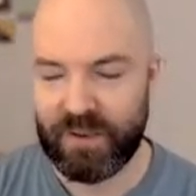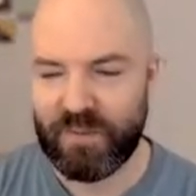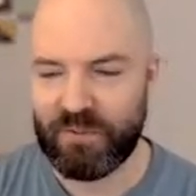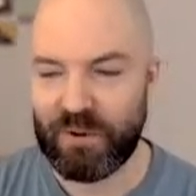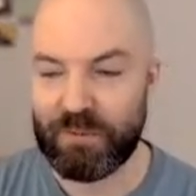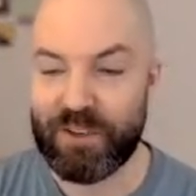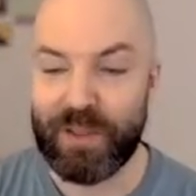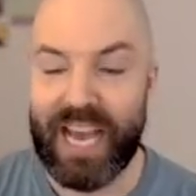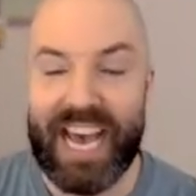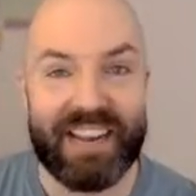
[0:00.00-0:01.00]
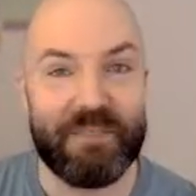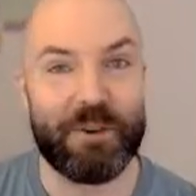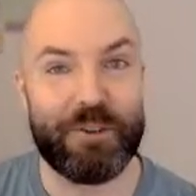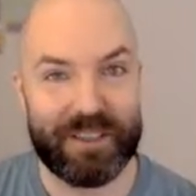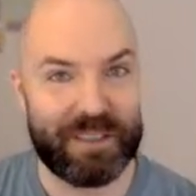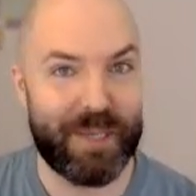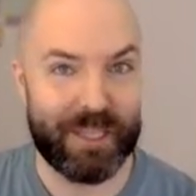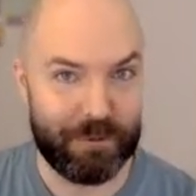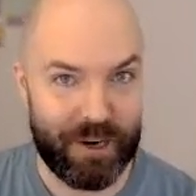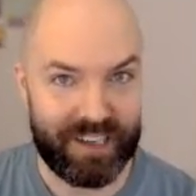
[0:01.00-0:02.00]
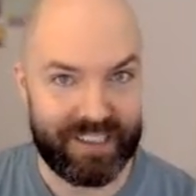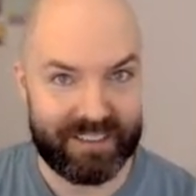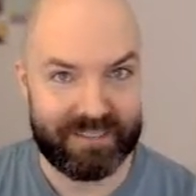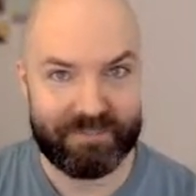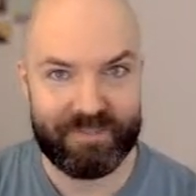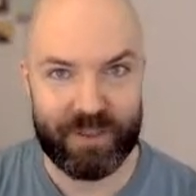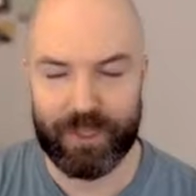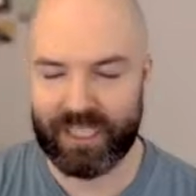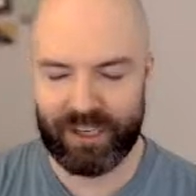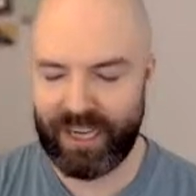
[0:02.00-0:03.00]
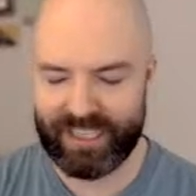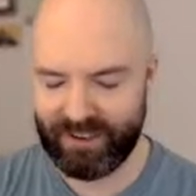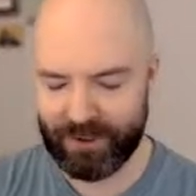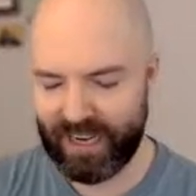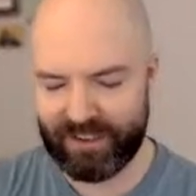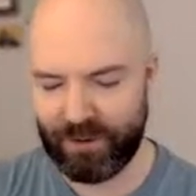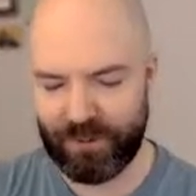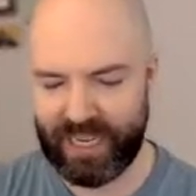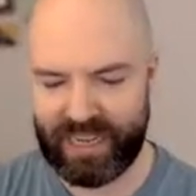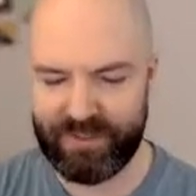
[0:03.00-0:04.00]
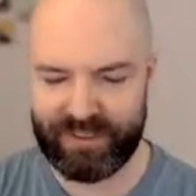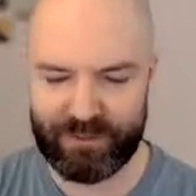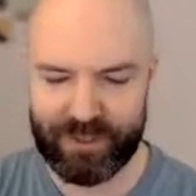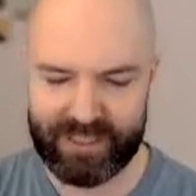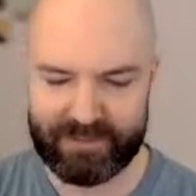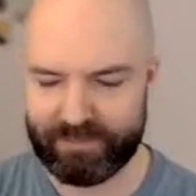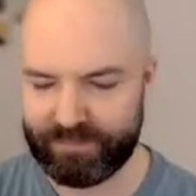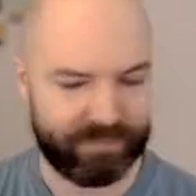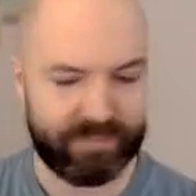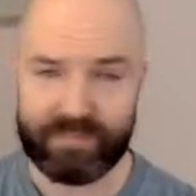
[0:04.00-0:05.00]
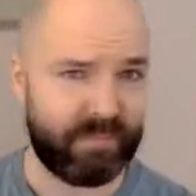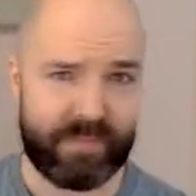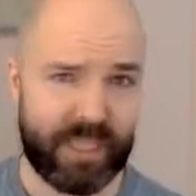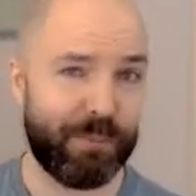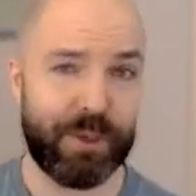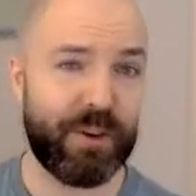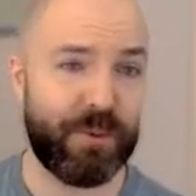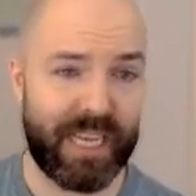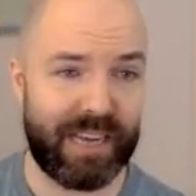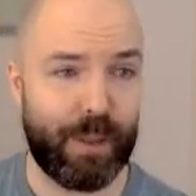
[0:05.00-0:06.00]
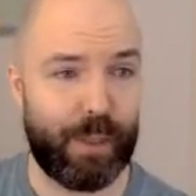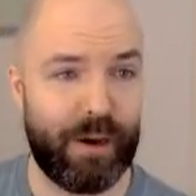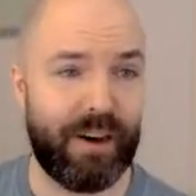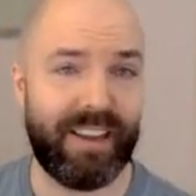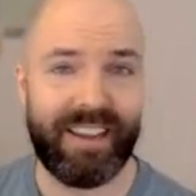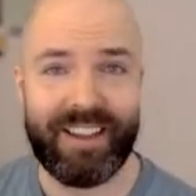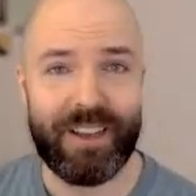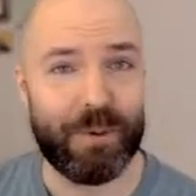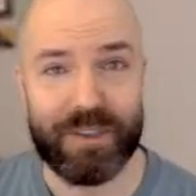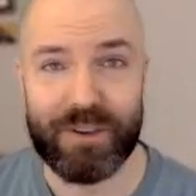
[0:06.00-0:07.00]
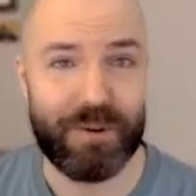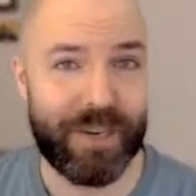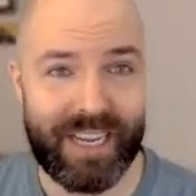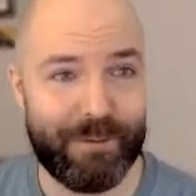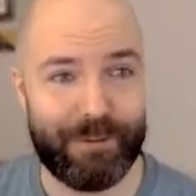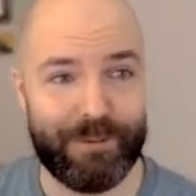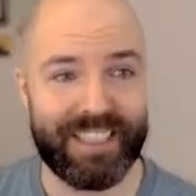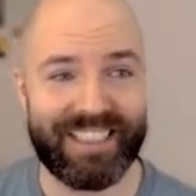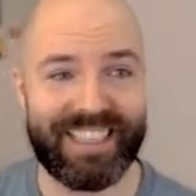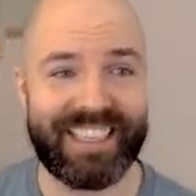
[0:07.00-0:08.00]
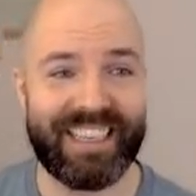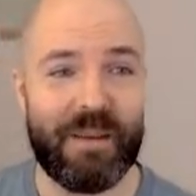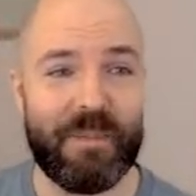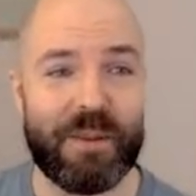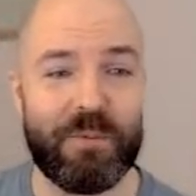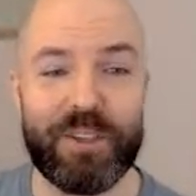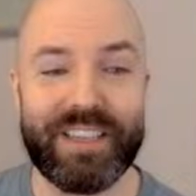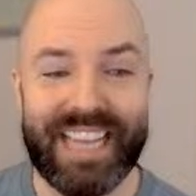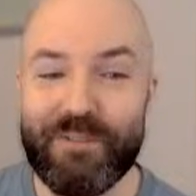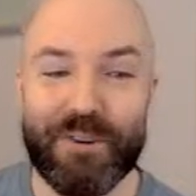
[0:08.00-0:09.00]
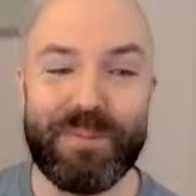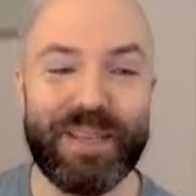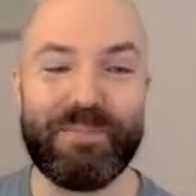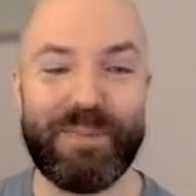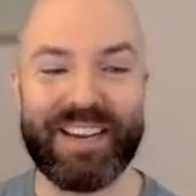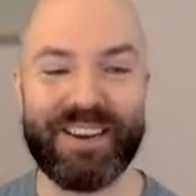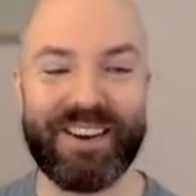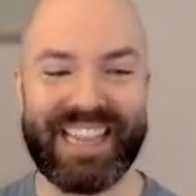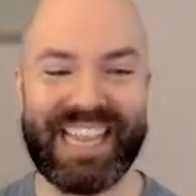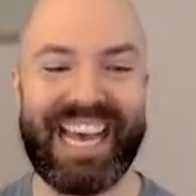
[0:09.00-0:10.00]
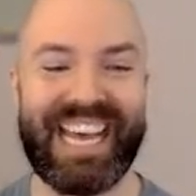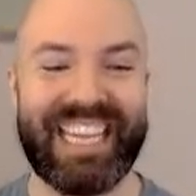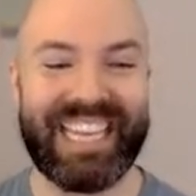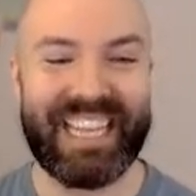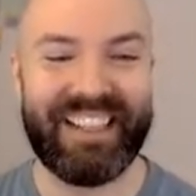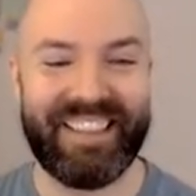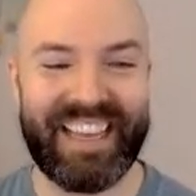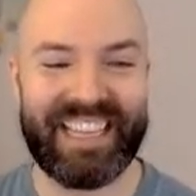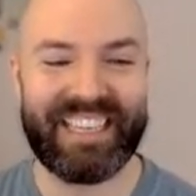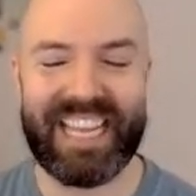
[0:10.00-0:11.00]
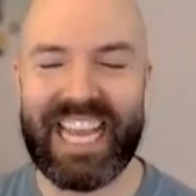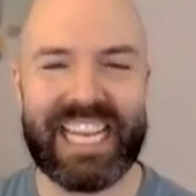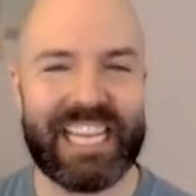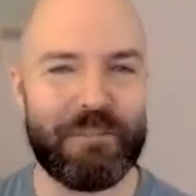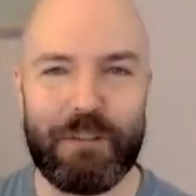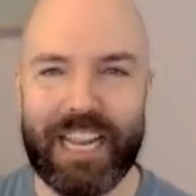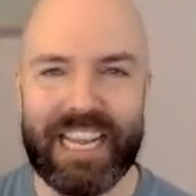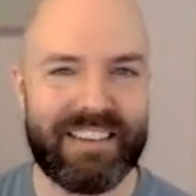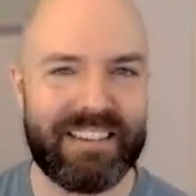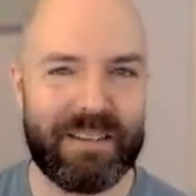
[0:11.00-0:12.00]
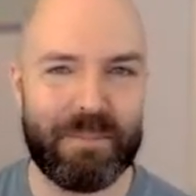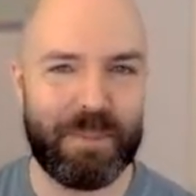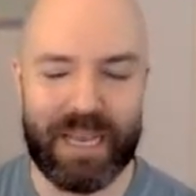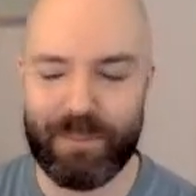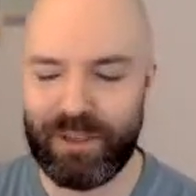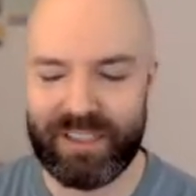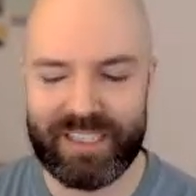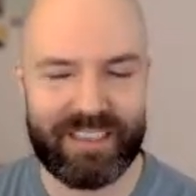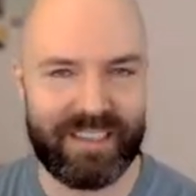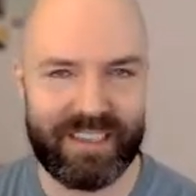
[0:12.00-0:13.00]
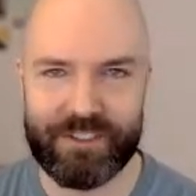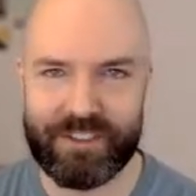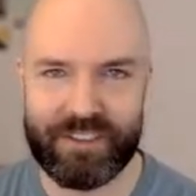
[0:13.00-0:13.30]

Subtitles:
When we do that, we're trying to be a rock. Like, oh, I don't want to have this feeling. If we don't want to have a thought, we don't want to have a feeling, we'll never be better at that than any random pebble in a ditch.